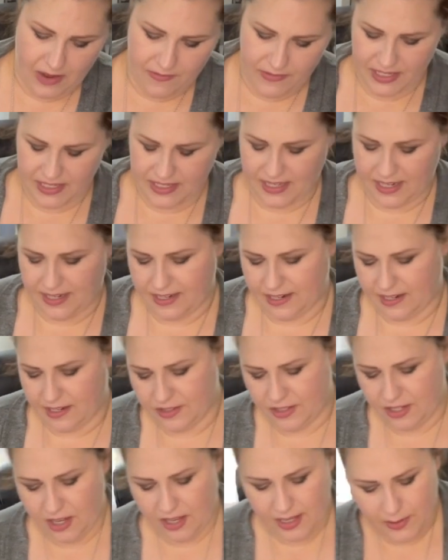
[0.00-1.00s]
haven't decided how
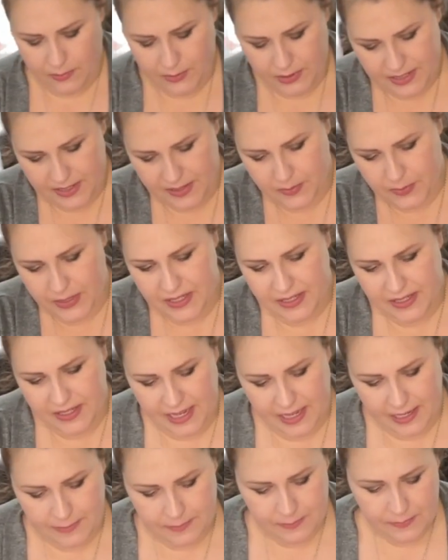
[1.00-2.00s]
tall I want this piece
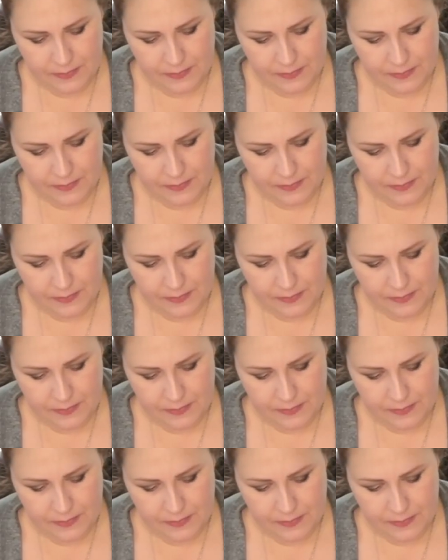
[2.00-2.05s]
yet.